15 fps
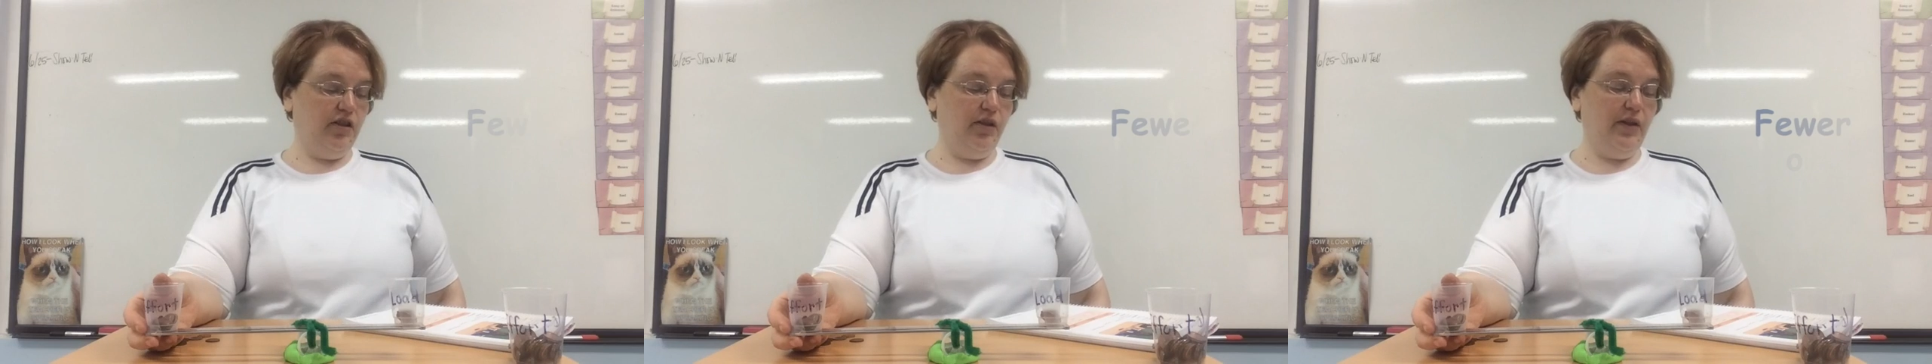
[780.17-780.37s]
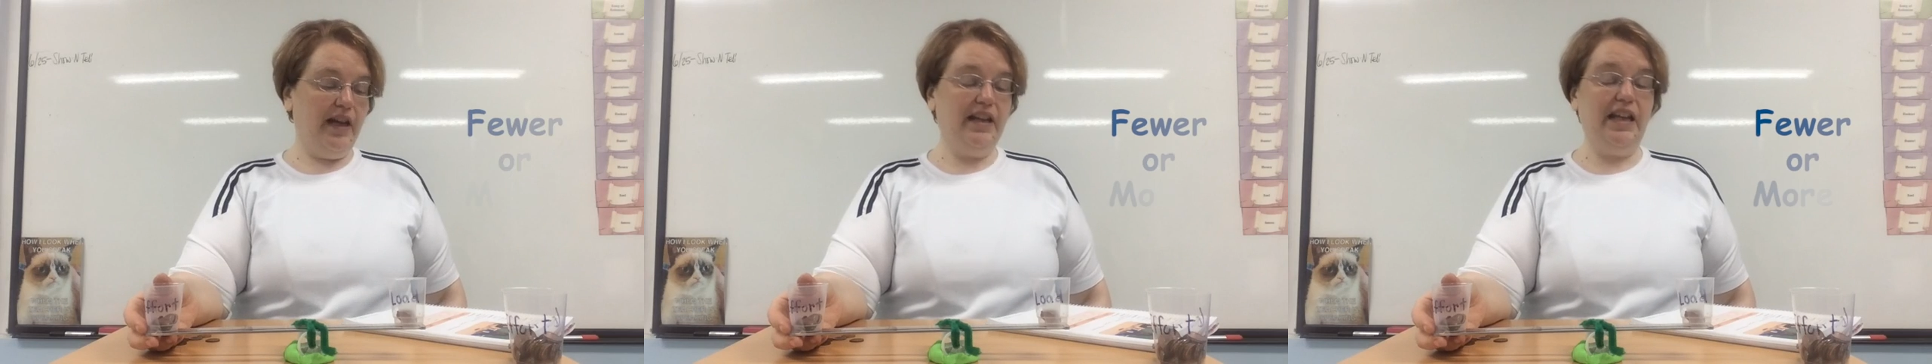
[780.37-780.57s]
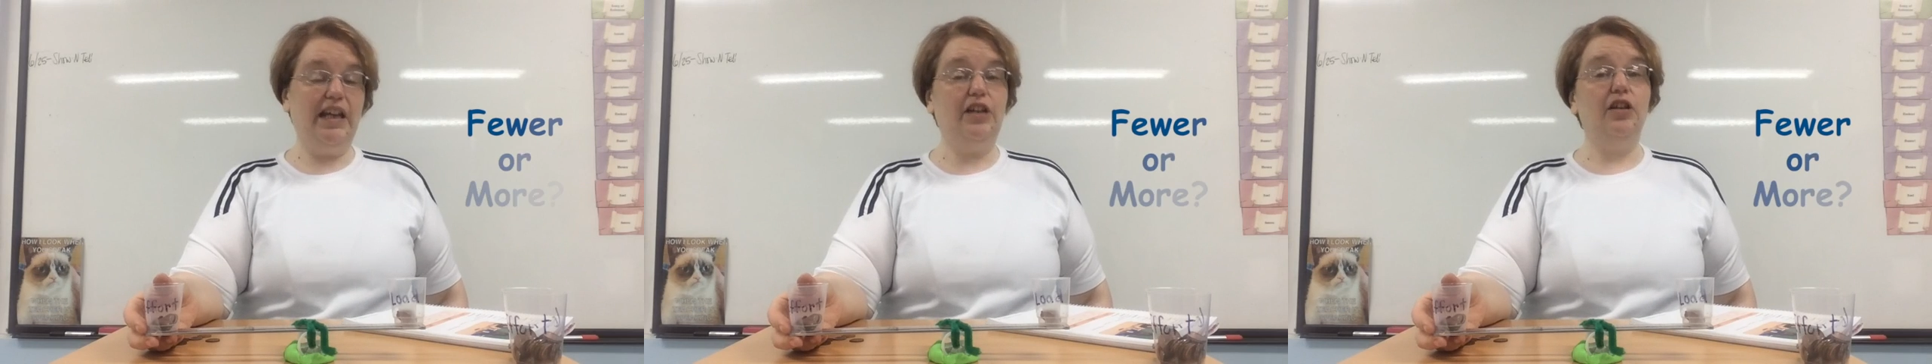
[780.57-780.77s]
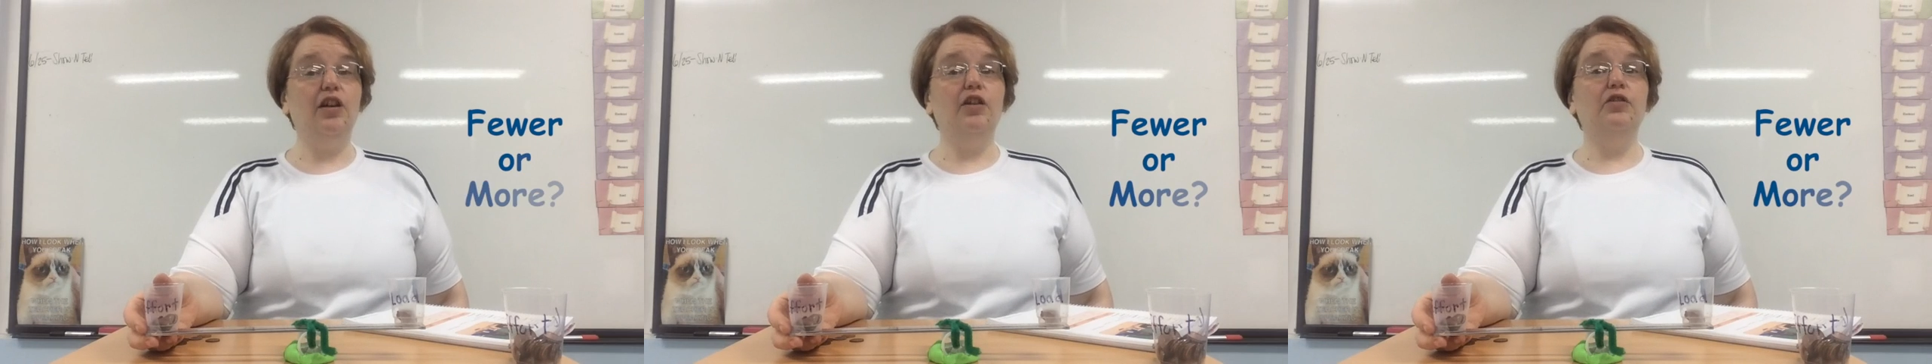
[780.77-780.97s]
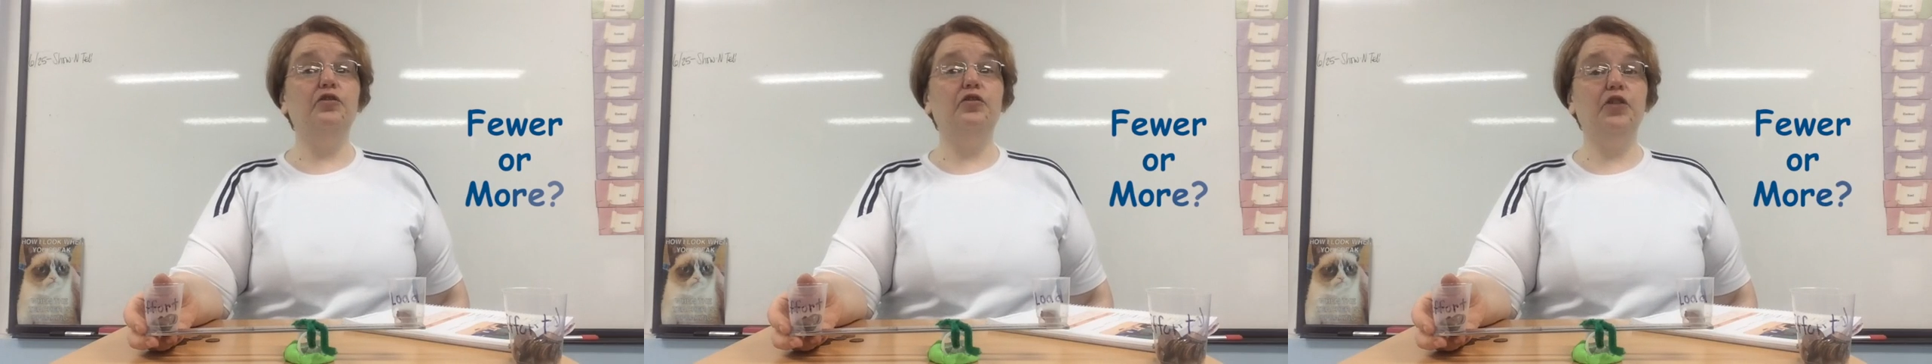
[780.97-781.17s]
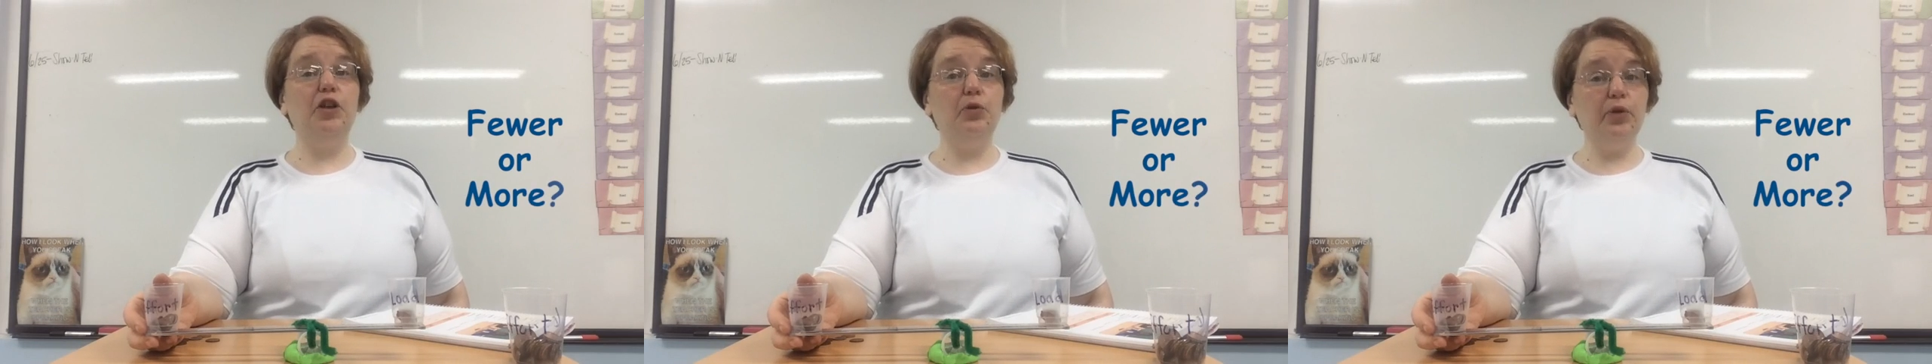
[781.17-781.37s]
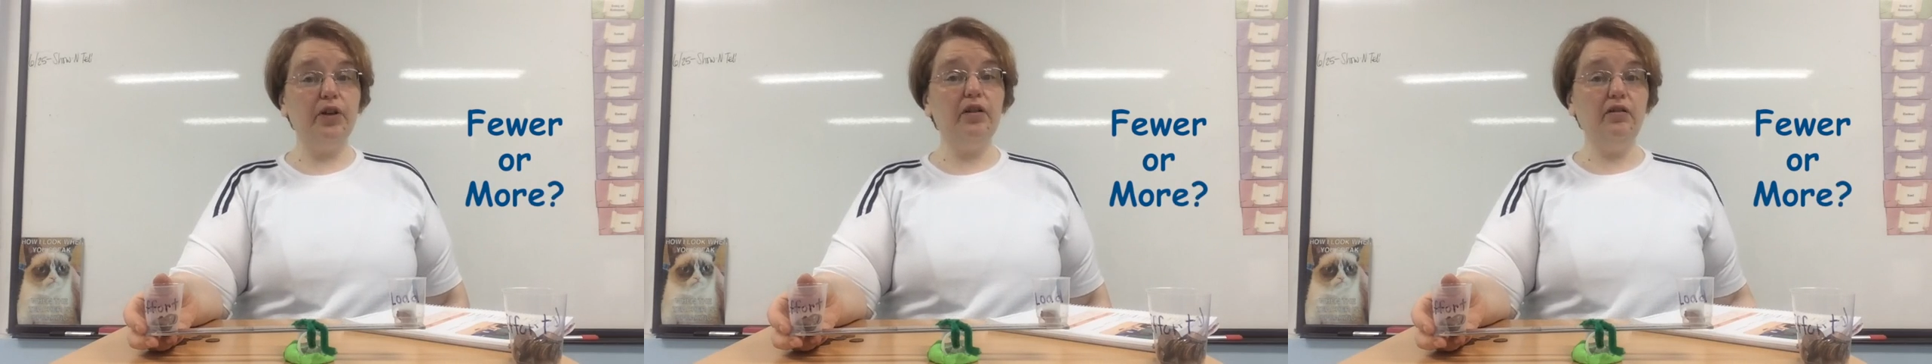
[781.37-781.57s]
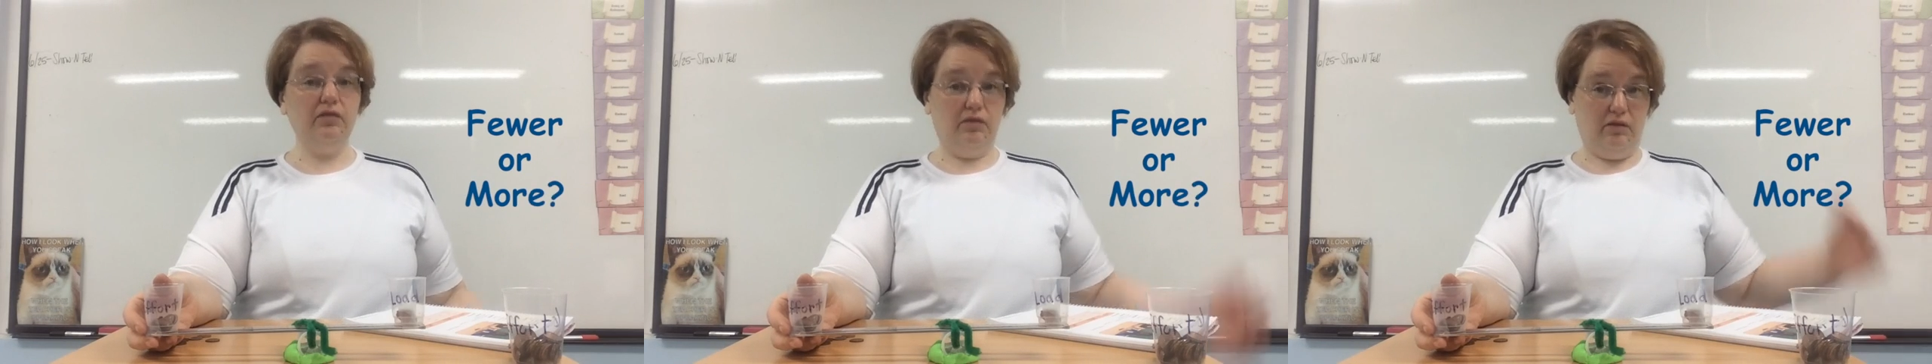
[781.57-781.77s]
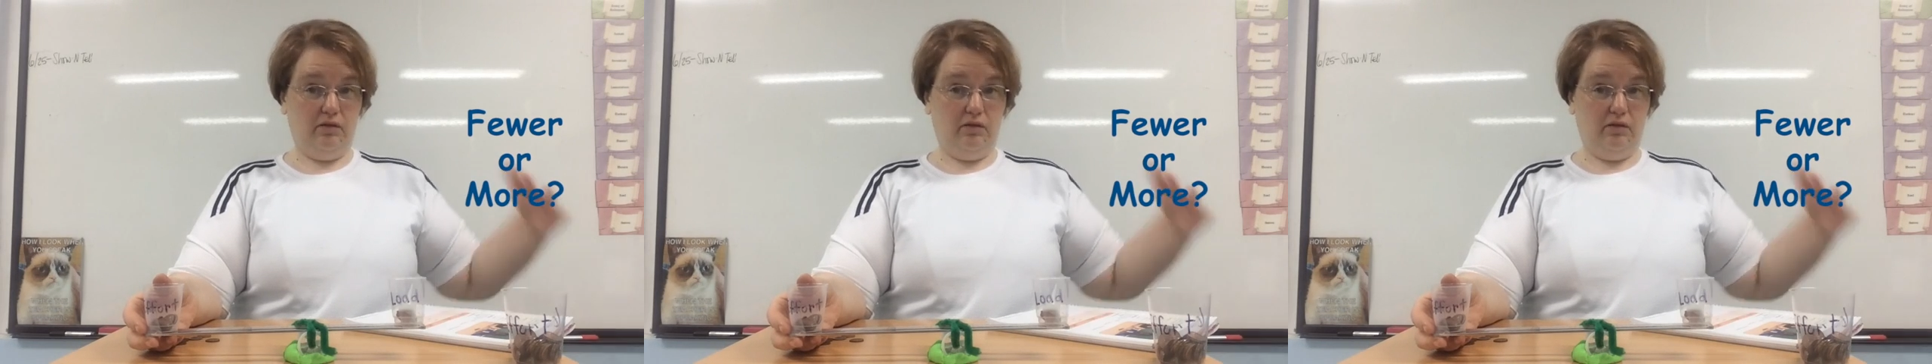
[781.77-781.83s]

Do I need fewer,